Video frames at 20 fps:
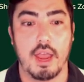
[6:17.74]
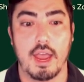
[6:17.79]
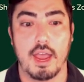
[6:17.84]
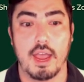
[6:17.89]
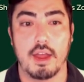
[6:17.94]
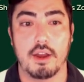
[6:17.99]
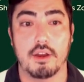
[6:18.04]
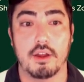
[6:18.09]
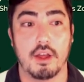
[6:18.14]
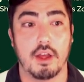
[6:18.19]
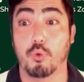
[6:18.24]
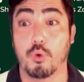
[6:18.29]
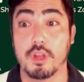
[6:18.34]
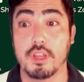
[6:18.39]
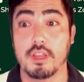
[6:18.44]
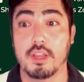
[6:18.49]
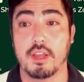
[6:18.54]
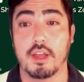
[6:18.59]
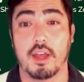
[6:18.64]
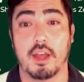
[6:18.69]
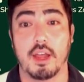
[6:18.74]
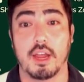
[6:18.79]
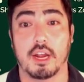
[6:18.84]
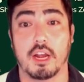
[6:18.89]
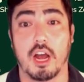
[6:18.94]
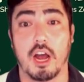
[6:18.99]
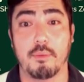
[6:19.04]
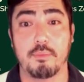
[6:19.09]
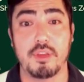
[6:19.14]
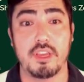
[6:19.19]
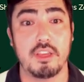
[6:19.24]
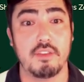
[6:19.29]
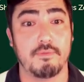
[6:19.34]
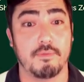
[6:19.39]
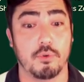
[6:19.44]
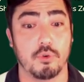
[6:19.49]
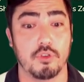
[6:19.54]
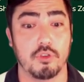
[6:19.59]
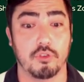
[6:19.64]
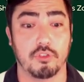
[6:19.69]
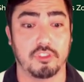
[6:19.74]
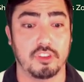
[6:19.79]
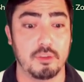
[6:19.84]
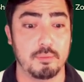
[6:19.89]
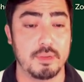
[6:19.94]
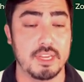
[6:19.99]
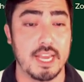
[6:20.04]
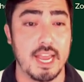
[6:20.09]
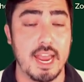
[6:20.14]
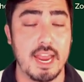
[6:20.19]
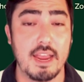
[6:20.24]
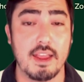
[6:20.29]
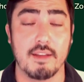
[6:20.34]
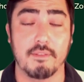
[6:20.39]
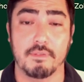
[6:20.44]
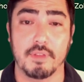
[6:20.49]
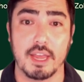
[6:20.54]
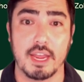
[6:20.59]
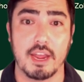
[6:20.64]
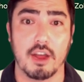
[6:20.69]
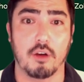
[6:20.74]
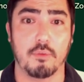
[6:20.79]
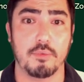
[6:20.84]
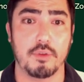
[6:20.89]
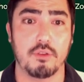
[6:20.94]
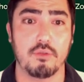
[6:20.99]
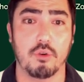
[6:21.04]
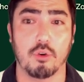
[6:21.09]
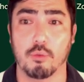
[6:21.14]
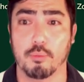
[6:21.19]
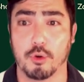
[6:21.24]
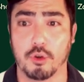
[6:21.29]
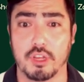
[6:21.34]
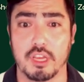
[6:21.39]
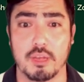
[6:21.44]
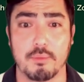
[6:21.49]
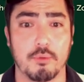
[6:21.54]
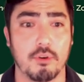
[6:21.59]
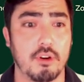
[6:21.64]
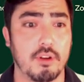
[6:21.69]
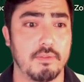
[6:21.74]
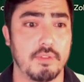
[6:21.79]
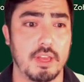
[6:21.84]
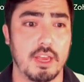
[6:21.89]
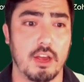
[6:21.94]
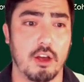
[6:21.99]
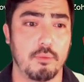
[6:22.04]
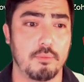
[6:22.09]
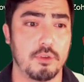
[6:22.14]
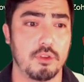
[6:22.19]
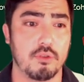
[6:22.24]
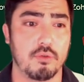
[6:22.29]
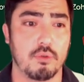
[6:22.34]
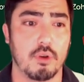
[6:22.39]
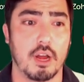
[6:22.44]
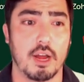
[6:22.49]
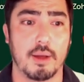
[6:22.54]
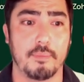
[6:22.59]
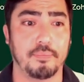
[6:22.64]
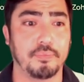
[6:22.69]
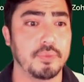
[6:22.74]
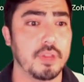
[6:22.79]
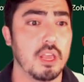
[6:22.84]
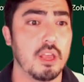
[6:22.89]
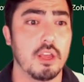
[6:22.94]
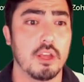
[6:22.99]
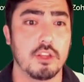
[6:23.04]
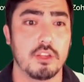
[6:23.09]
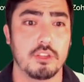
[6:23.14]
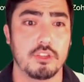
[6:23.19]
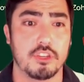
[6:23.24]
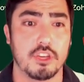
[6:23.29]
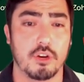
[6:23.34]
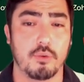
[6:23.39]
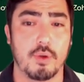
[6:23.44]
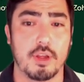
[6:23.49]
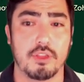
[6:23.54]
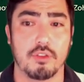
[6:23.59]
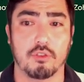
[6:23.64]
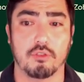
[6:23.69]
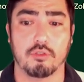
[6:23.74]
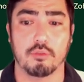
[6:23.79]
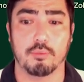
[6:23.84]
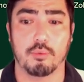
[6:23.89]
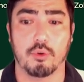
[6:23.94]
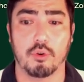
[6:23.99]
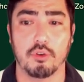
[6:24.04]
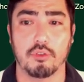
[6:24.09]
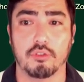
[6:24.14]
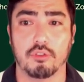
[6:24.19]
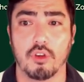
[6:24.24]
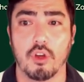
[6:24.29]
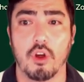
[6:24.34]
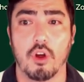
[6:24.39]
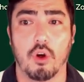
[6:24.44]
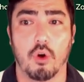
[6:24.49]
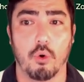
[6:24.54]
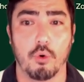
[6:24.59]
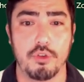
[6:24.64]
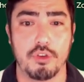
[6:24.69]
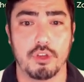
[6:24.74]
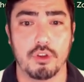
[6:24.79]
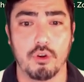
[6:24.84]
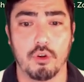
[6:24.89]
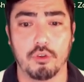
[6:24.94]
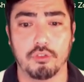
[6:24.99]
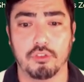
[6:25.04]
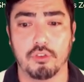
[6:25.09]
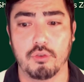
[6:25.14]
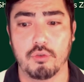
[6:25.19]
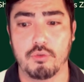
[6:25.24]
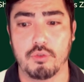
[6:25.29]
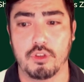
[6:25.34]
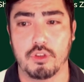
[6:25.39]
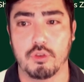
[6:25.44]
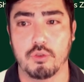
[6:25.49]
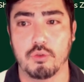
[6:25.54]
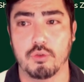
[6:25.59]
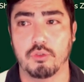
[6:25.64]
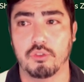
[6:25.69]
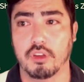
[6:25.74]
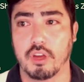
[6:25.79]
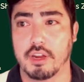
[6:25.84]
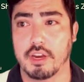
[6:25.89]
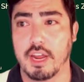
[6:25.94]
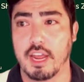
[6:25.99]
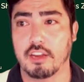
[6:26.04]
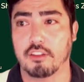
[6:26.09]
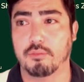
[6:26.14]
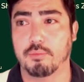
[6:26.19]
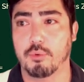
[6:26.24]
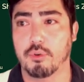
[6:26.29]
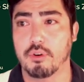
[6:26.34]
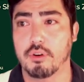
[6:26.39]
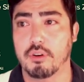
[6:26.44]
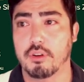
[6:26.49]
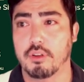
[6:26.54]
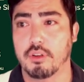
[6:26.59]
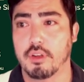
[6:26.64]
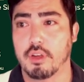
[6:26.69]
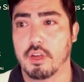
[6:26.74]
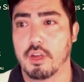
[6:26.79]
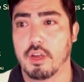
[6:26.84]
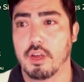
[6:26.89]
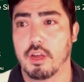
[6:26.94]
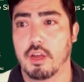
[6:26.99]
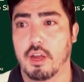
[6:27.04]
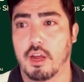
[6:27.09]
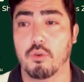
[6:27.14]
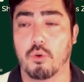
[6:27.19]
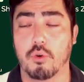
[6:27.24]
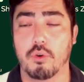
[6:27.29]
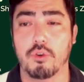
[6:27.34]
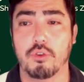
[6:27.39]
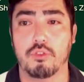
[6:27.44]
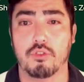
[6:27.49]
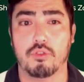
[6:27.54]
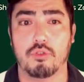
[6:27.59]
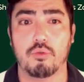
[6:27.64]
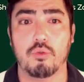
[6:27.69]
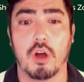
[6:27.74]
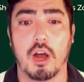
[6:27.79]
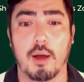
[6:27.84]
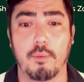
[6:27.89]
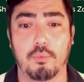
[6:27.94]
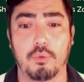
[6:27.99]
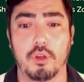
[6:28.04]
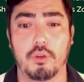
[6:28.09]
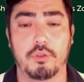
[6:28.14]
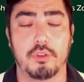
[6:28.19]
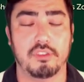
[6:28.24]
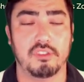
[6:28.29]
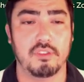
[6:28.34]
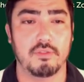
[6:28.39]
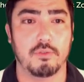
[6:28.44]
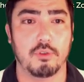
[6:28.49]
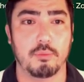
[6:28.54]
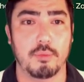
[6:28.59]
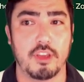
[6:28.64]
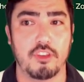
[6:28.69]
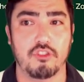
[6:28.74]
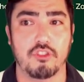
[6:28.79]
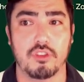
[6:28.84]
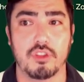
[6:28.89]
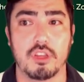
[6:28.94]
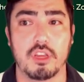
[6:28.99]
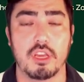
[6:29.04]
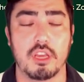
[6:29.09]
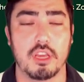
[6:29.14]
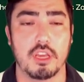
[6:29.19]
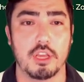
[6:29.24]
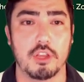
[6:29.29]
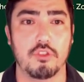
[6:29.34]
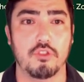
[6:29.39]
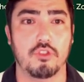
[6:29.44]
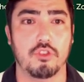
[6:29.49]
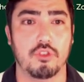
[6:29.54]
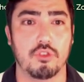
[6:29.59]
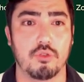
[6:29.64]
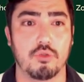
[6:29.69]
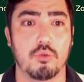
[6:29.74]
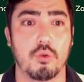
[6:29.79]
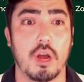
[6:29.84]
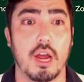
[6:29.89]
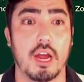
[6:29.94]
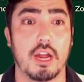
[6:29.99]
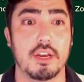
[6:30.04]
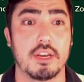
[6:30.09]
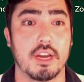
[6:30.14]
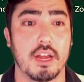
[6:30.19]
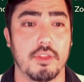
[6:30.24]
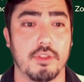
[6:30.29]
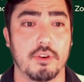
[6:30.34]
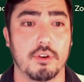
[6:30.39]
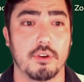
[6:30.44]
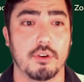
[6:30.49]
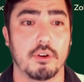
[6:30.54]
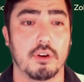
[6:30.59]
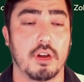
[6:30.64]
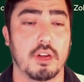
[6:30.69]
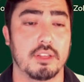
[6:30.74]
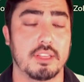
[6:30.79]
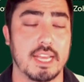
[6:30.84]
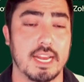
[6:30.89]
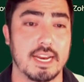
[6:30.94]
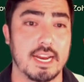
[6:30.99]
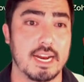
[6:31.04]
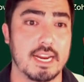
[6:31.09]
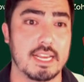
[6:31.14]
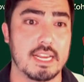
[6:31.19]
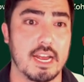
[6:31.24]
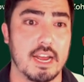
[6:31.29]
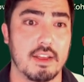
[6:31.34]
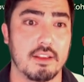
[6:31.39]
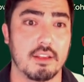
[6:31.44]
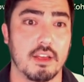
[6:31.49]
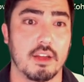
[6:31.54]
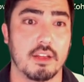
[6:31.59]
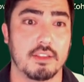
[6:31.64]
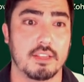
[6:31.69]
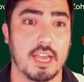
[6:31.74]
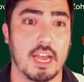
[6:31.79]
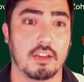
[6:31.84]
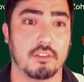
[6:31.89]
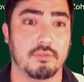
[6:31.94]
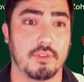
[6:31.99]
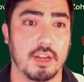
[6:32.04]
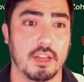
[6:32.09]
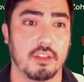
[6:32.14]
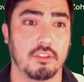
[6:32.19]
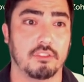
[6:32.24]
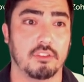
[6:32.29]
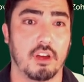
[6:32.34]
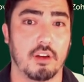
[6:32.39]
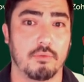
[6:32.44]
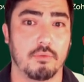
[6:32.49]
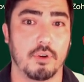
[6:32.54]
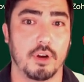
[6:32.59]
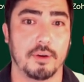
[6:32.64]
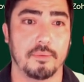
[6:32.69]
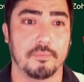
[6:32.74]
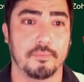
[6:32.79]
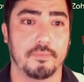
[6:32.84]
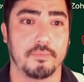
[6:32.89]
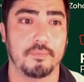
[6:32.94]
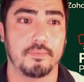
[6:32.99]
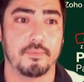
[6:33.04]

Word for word: and print a copy for your C P A if they help you, or bookkeeper if they help you um, generate those reports. Or you can also use an export in order to upload this information into another ten ninety-nine tax filing software.